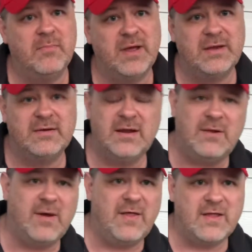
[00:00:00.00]
But
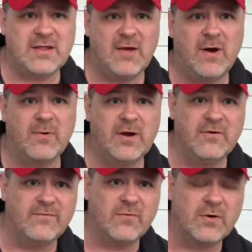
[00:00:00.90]
anyway, that's not what we're
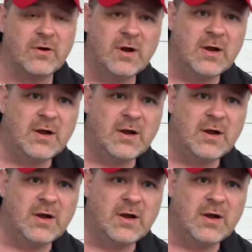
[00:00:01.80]
here for.